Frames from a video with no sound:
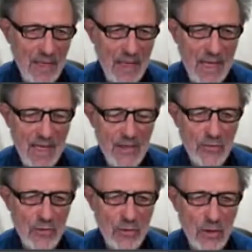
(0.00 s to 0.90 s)

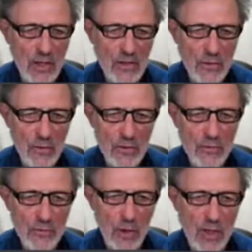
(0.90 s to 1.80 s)
and your
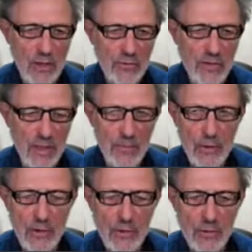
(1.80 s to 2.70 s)
smallest
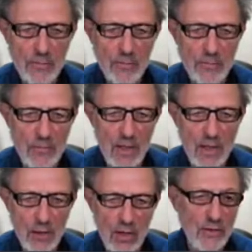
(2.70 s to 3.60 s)
number, your
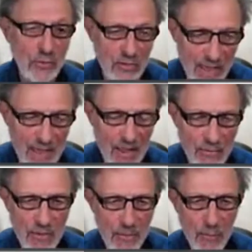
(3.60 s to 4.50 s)
largest
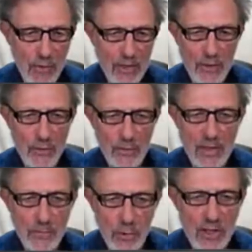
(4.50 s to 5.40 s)
negative number, another way
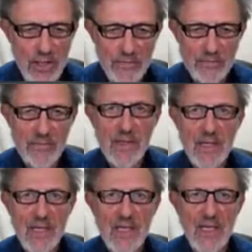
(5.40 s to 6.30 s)
to put it,
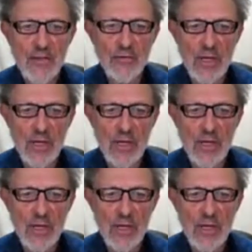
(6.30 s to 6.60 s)
is